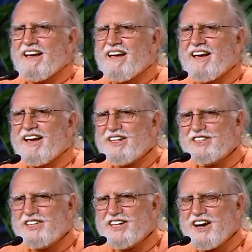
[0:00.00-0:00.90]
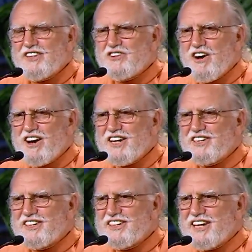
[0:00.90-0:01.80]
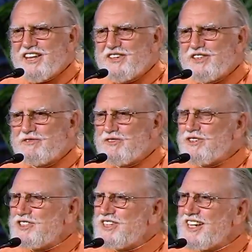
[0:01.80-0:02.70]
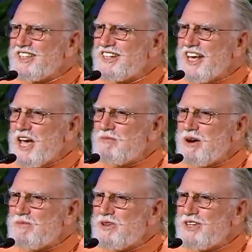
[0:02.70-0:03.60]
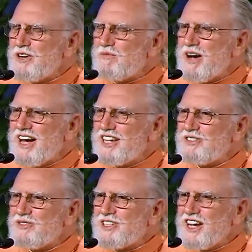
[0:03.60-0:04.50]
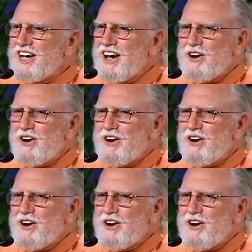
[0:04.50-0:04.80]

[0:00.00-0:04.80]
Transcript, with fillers: And once they got talking together, the first thing that came up in their minds was,